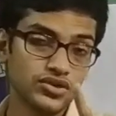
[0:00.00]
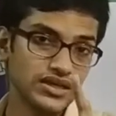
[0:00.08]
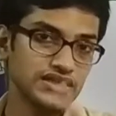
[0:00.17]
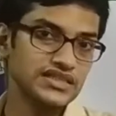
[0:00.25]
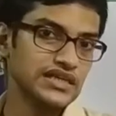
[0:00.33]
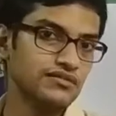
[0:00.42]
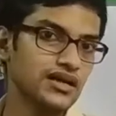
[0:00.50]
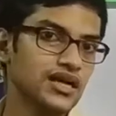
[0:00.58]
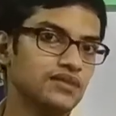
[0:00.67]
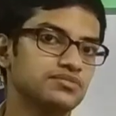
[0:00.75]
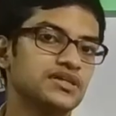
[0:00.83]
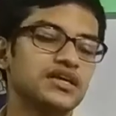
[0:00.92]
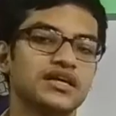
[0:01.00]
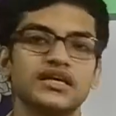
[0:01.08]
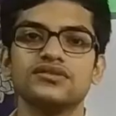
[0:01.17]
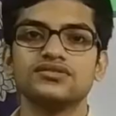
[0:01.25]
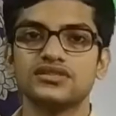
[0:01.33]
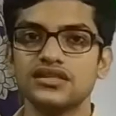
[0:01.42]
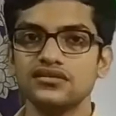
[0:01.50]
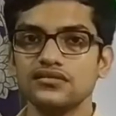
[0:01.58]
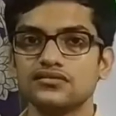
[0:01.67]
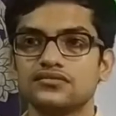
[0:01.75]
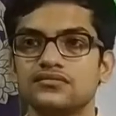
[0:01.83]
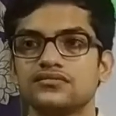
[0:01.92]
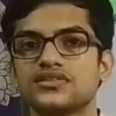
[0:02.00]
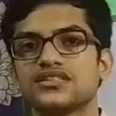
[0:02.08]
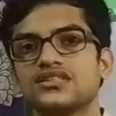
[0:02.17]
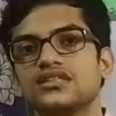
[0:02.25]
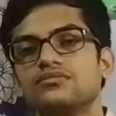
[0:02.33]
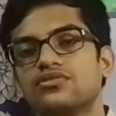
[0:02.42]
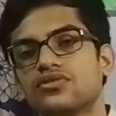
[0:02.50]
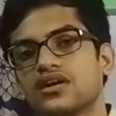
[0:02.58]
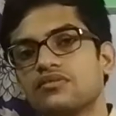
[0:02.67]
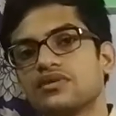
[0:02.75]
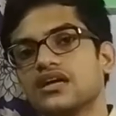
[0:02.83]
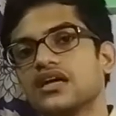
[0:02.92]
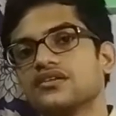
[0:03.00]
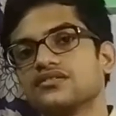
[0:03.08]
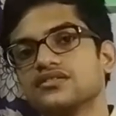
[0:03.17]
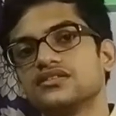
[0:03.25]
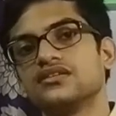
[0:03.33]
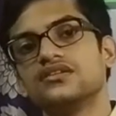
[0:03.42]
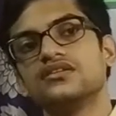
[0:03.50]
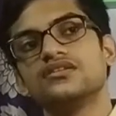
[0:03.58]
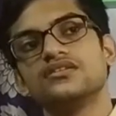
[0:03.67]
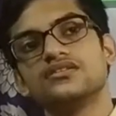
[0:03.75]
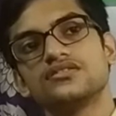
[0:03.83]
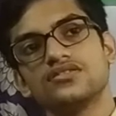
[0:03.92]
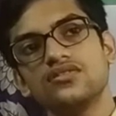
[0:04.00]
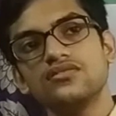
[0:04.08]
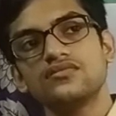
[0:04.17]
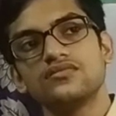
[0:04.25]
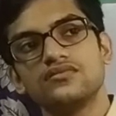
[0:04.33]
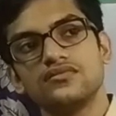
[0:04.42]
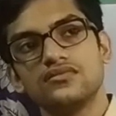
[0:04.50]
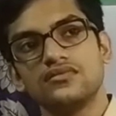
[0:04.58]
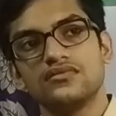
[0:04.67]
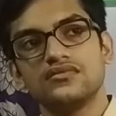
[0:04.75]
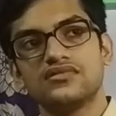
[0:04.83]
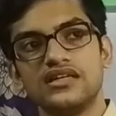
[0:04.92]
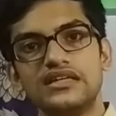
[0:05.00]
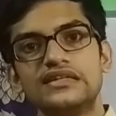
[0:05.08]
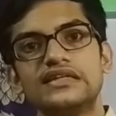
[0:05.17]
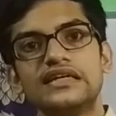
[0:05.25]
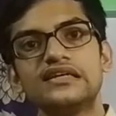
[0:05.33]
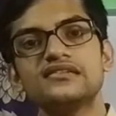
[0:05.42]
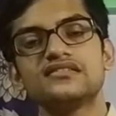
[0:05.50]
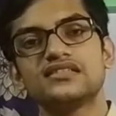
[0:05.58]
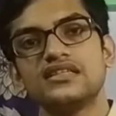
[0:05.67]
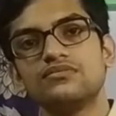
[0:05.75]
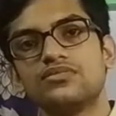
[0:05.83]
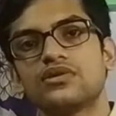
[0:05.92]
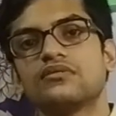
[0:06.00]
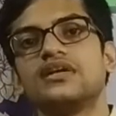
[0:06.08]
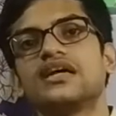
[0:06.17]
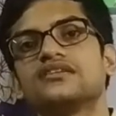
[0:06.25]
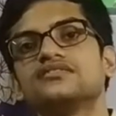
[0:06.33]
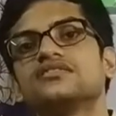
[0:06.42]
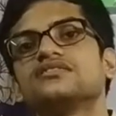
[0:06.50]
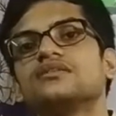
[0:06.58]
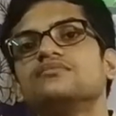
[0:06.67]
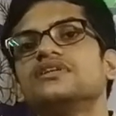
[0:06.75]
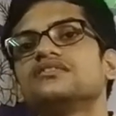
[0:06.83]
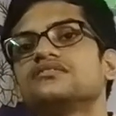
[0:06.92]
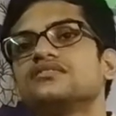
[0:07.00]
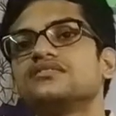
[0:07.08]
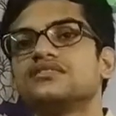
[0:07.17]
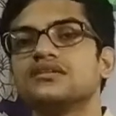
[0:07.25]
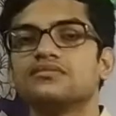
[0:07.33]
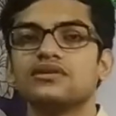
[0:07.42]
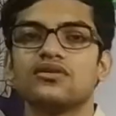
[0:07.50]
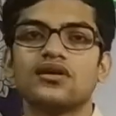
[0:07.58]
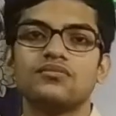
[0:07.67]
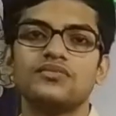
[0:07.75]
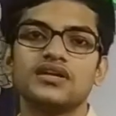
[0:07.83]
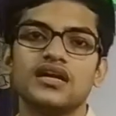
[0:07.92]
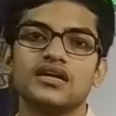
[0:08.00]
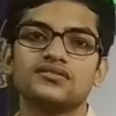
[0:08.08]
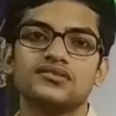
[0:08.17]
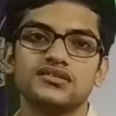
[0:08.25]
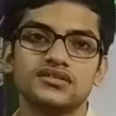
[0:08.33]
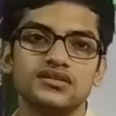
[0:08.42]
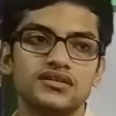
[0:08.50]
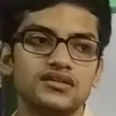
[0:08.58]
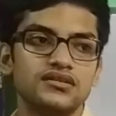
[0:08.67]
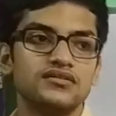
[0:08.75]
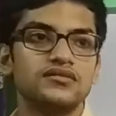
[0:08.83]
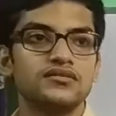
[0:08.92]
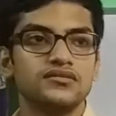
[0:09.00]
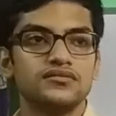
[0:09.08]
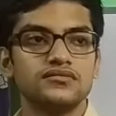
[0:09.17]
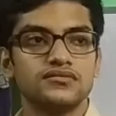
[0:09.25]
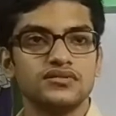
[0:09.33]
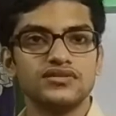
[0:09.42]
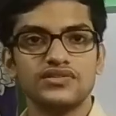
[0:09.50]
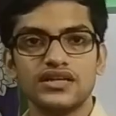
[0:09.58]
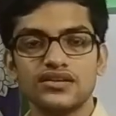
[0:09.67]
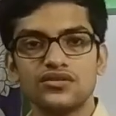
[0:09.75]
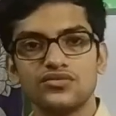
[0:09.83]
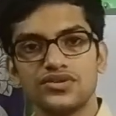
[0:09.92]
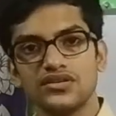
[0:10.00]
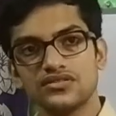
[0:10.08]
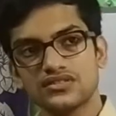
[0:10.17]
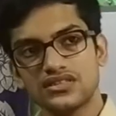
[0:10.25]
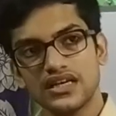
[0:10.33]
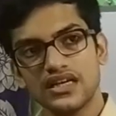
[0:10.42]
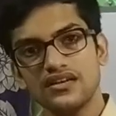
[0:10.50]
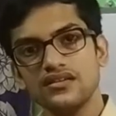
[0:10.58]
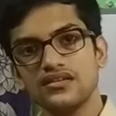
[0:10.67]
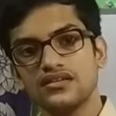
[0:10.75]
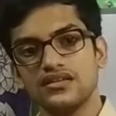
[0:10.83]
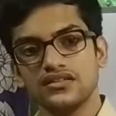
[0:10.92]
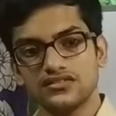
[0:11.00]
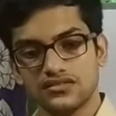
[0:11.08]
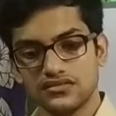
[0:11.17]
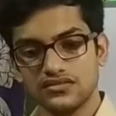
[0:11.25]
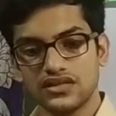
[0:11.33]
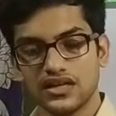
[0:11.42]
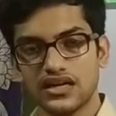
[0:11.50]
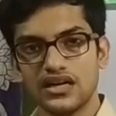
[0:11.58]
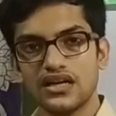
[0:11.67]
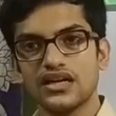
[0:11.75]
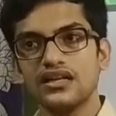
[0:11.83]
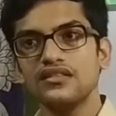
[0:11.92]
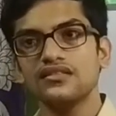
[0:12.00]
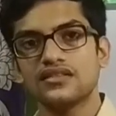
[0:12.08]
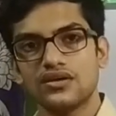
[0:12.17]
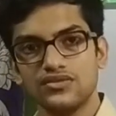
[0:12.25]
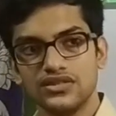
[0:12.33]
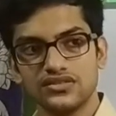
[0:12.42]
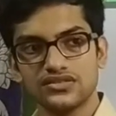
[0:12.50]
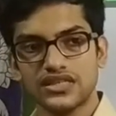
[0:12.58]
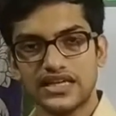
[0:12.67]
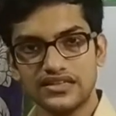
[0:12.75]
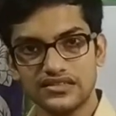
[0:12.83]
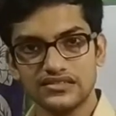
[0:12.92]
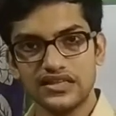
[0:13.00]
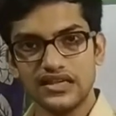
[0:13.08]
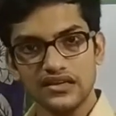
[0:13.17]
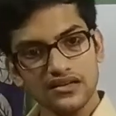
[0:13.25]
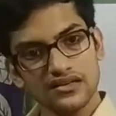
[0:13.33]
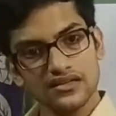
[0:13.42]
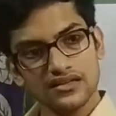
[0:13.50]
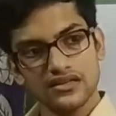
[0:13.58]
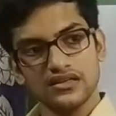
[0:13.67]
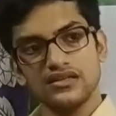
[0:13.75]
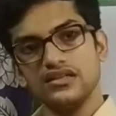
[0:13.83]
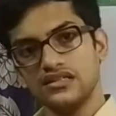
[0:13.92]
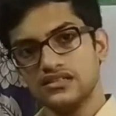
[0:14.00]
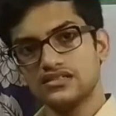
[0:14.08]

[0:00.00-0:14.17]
developed using C programming language. So till date, C programming language is the best system development language. Even your Windows 10 is the kernel, the Windows NT thing is